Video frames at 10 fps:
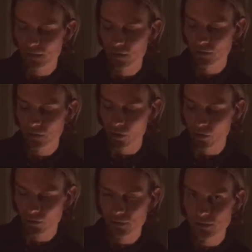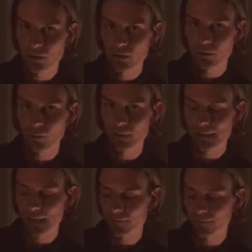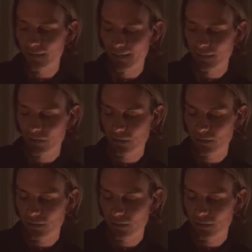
to the dogs once they have finished.